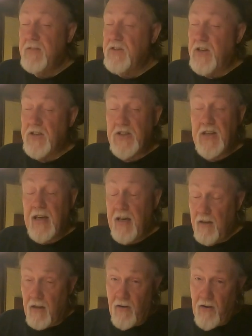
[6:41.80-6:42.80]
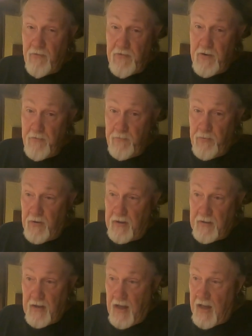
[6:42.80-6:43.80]
just killer if you
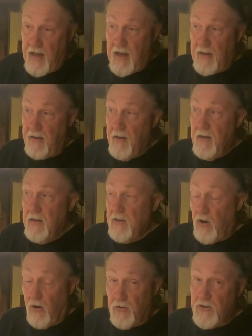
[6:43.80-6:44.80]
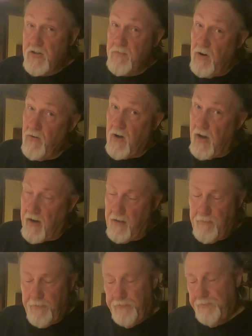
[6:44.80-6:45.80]
put a cold smoke on
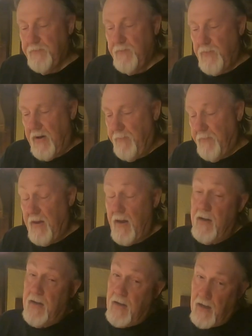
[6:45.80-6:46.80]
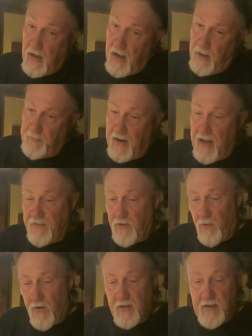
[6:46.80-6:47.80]
it, but I'm gonna have
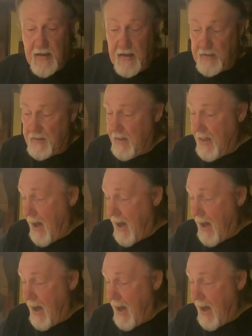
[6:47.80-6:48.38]
to work to get to